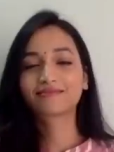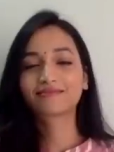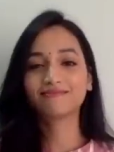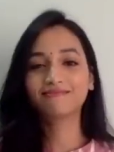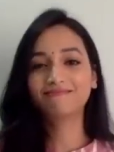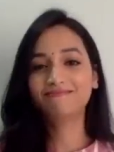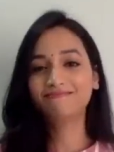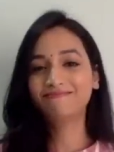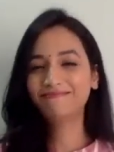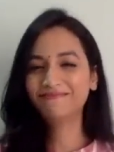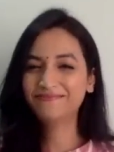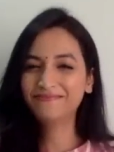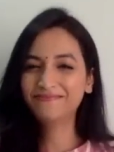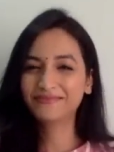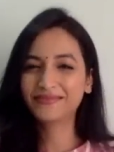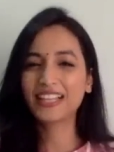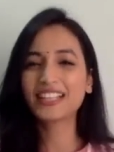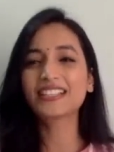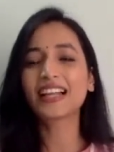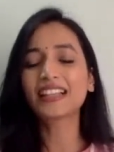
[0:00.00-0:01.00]
Mm,
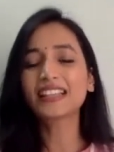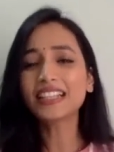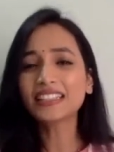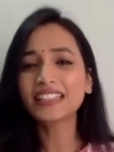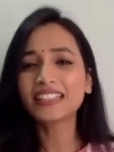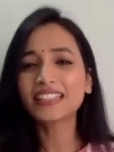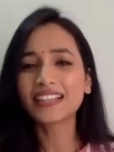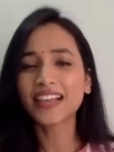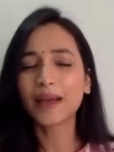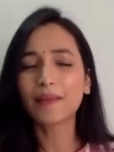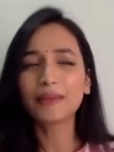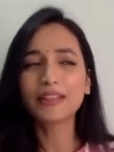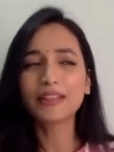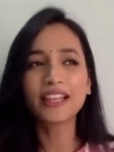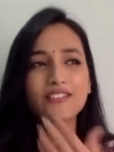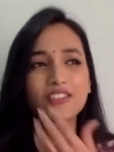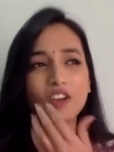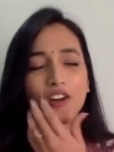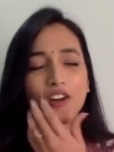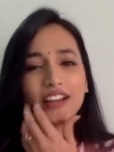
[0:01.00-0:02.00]
there's nothing theory. I mean,
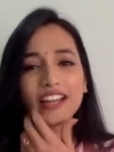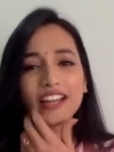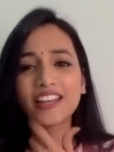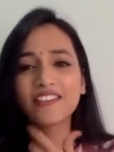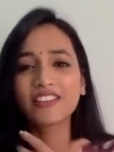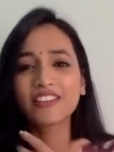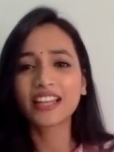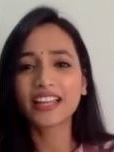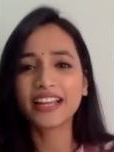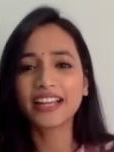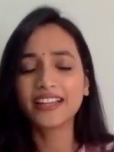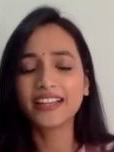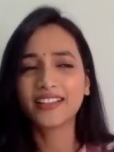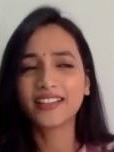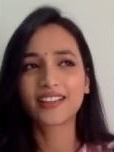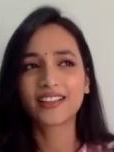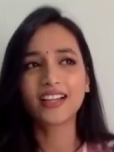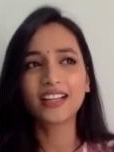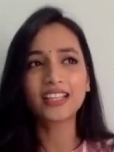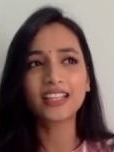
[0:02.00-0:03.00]
they've already given the hint.
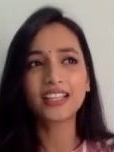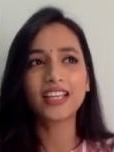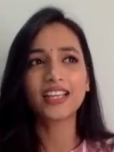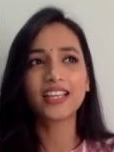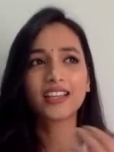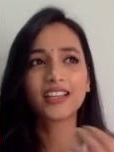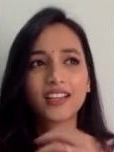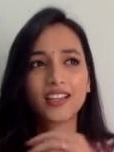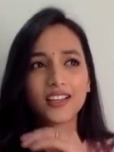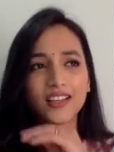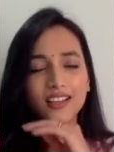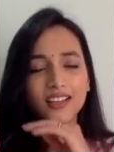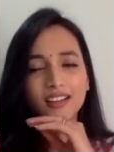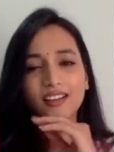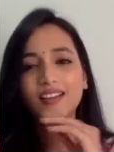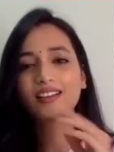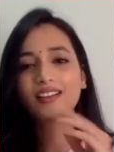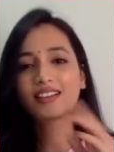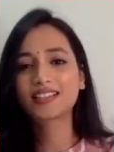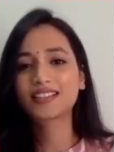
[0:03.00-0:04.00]
Na, ki,
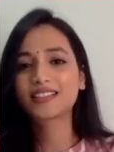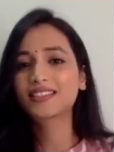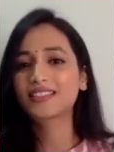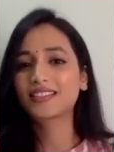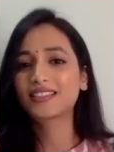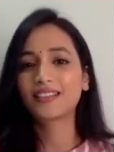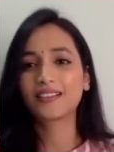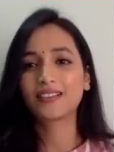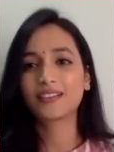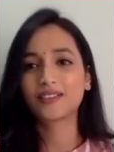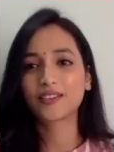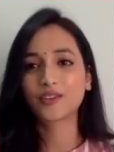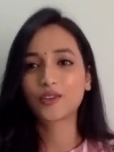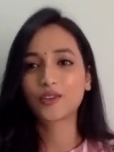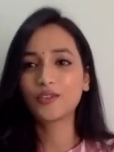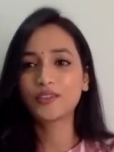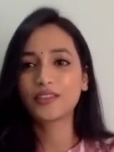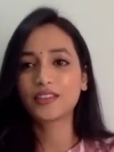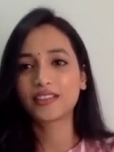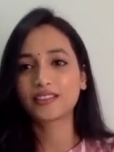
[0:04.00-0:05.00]
uh, uh, you
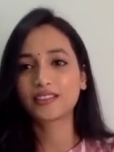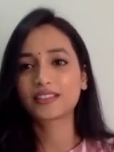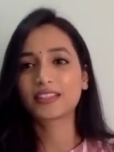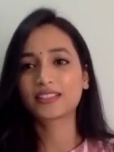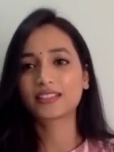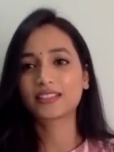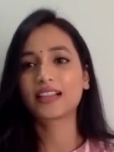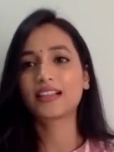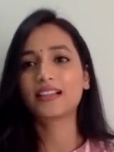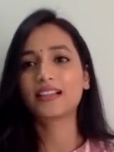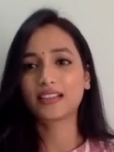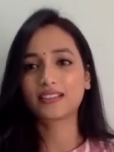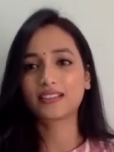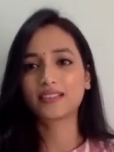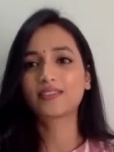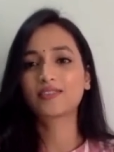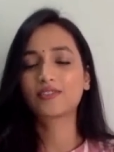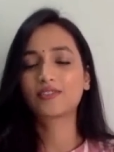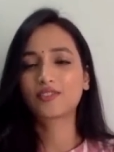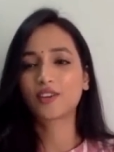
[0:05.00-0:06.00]
know, they, they tell that
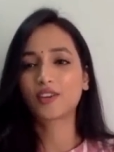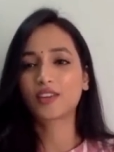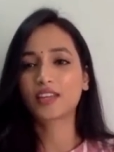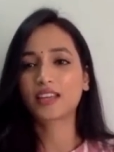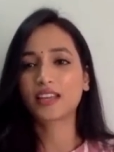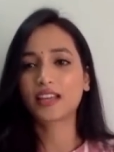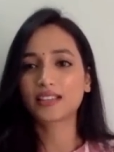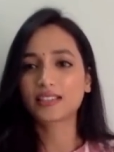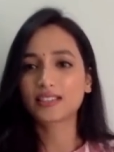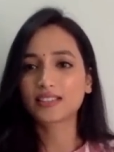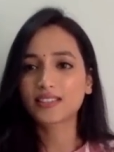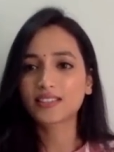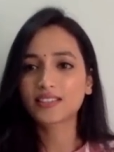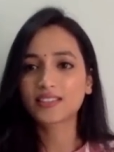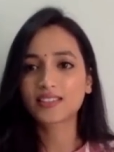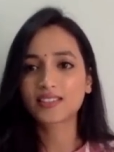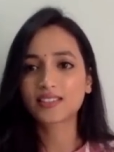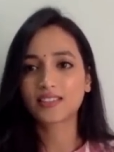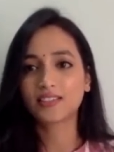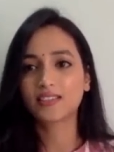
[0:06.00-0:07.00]
Rocky has...
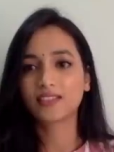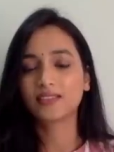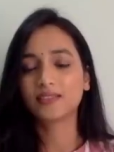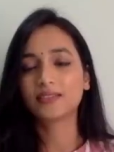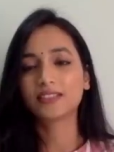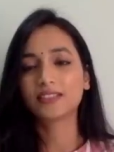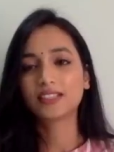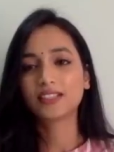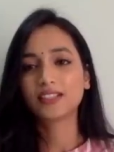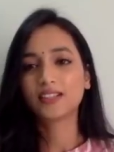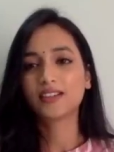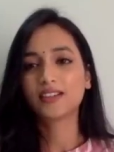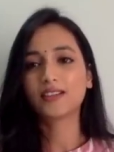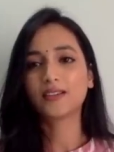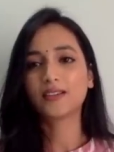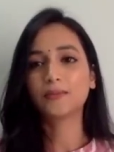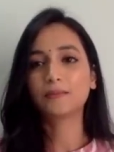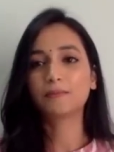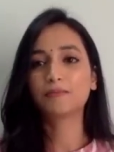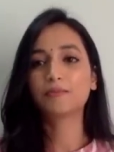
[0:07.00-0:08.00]
Uh,
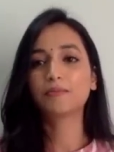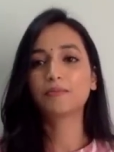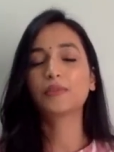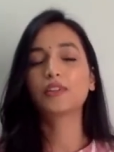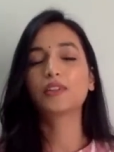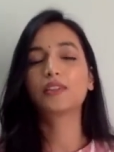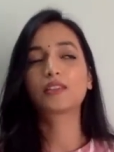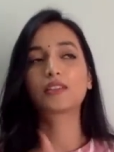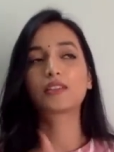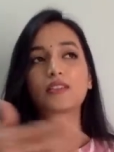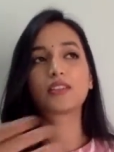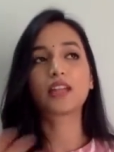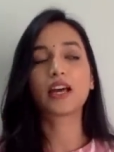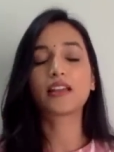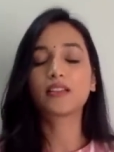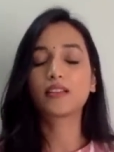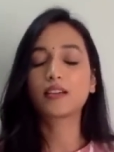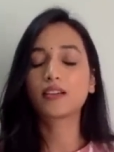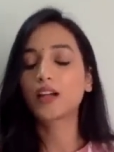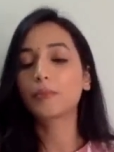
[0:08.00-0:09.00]
um, uh,
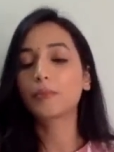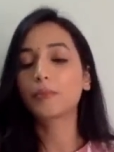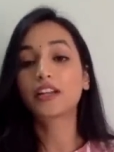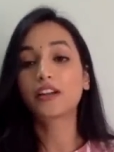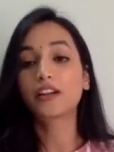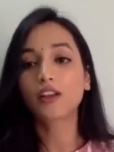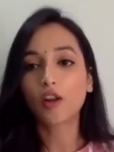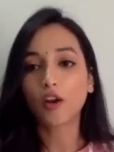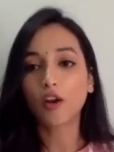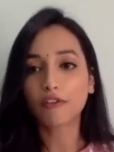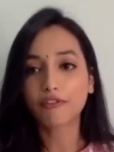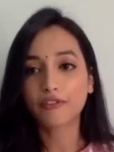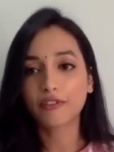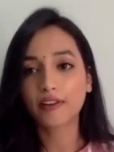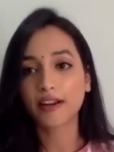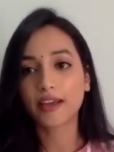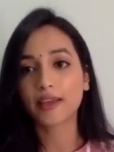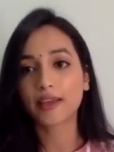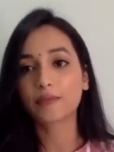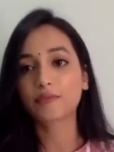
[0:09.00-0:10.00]
done uh, committed a lot of
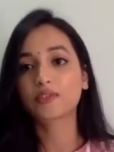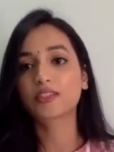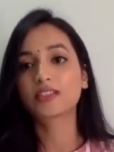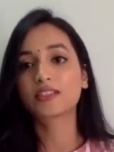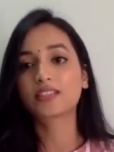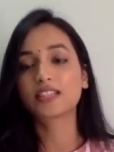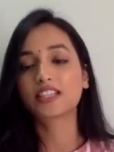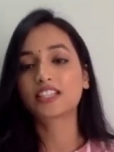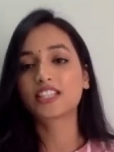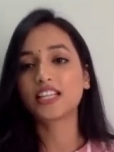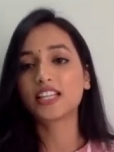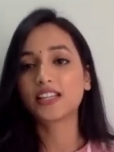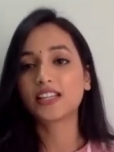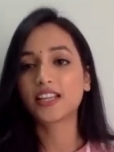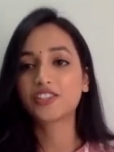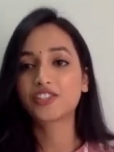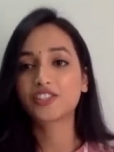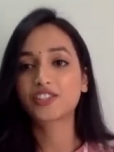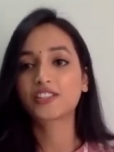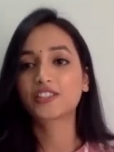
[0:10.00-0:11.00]
crimes in sixteen
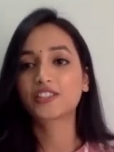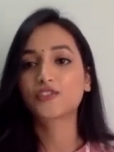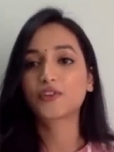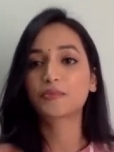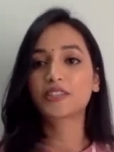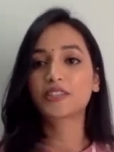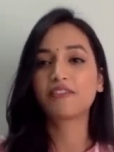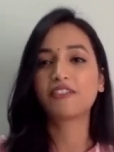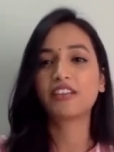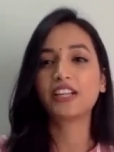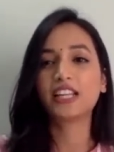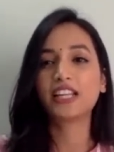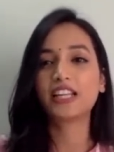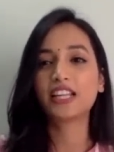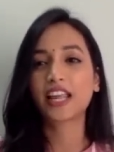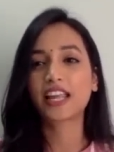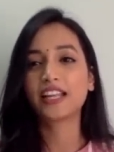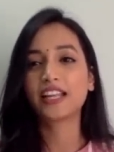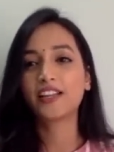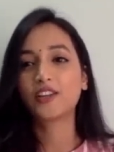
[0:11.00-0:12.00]
nations from seventeen oh
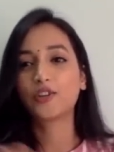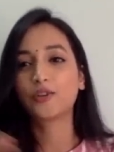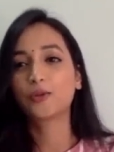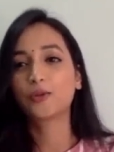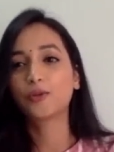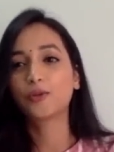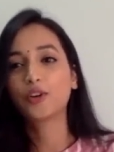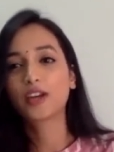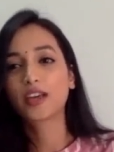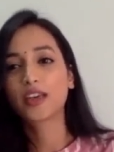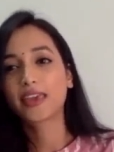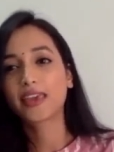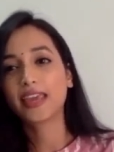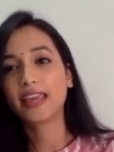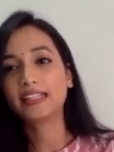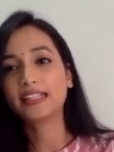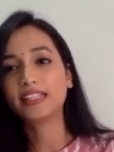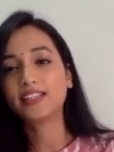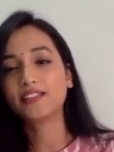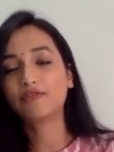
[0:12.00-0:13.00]
nine to
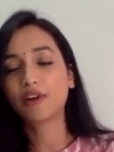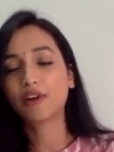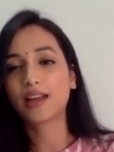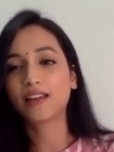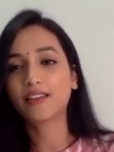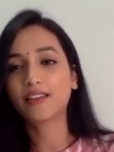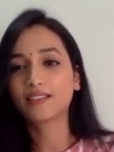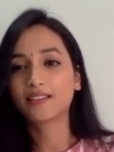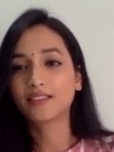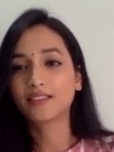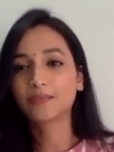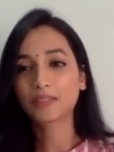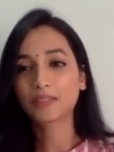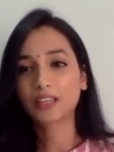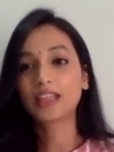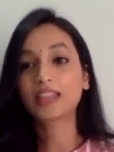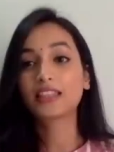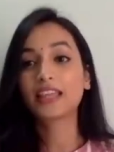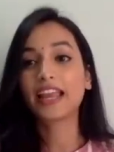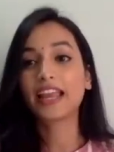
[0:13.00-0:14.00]
eighty-one
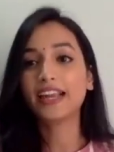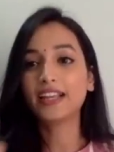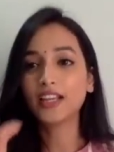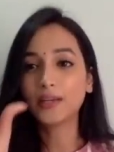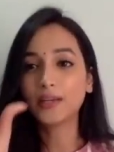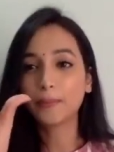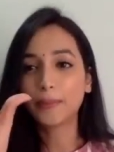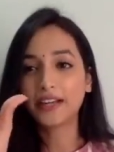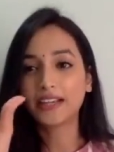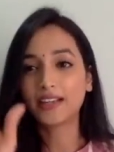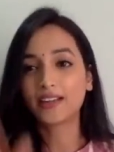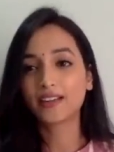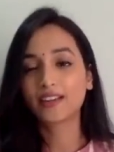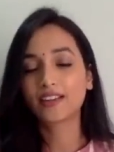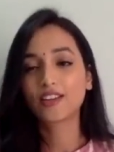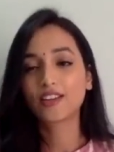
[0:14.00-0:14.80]
in the end bit.